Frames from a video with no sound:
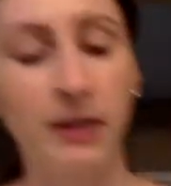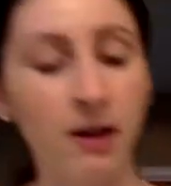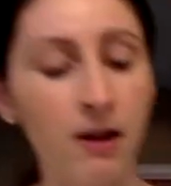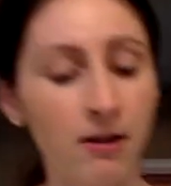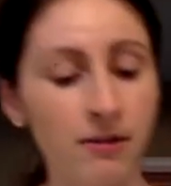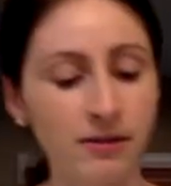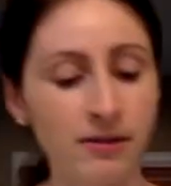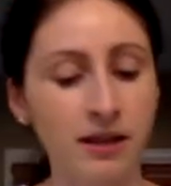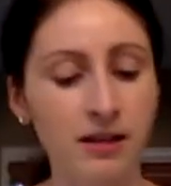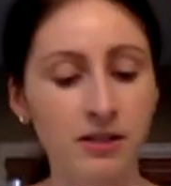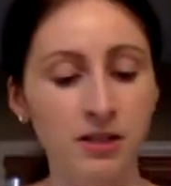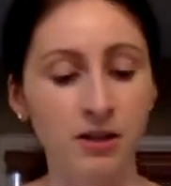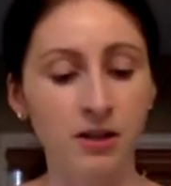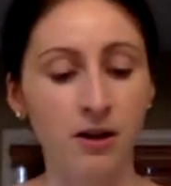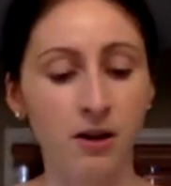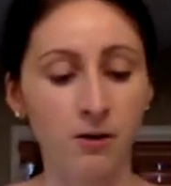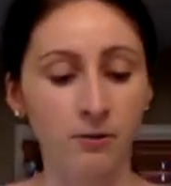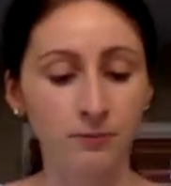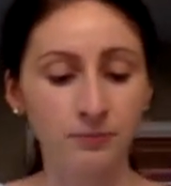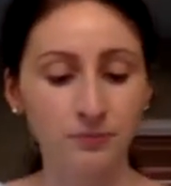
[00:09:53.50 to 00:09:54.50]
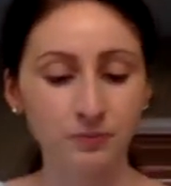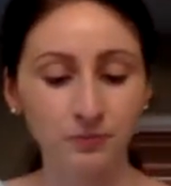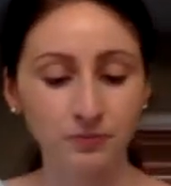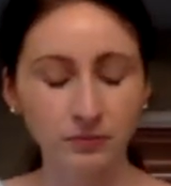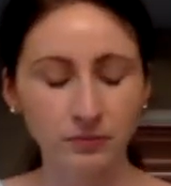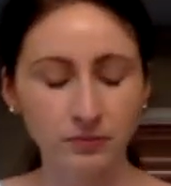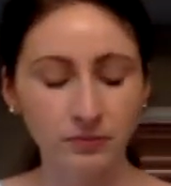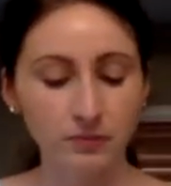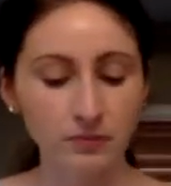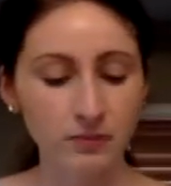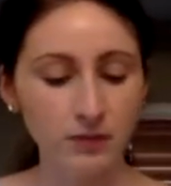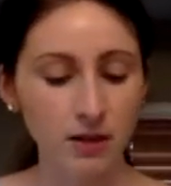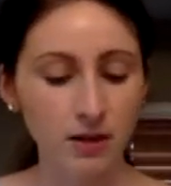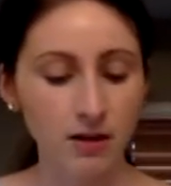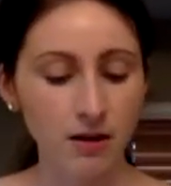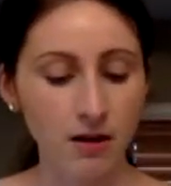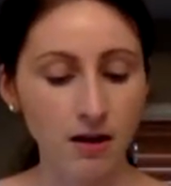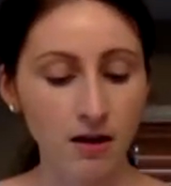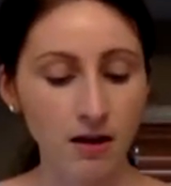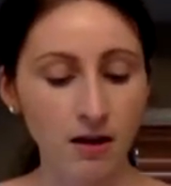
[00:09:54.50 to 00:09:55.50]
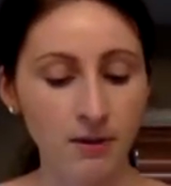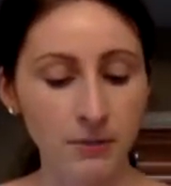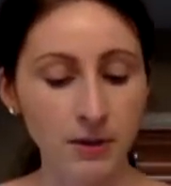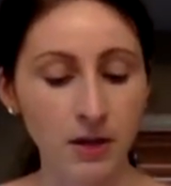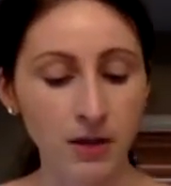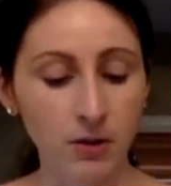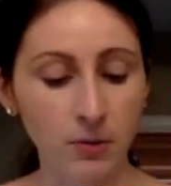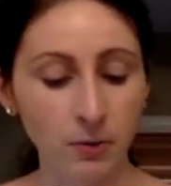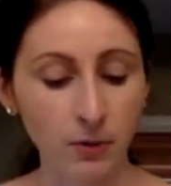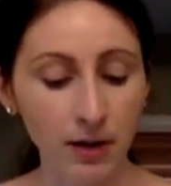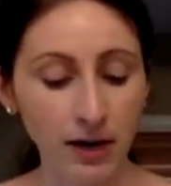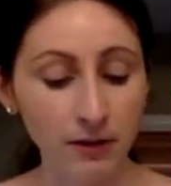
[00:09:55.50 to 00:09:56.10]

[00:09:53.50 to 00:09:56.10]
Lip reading: all set to go. What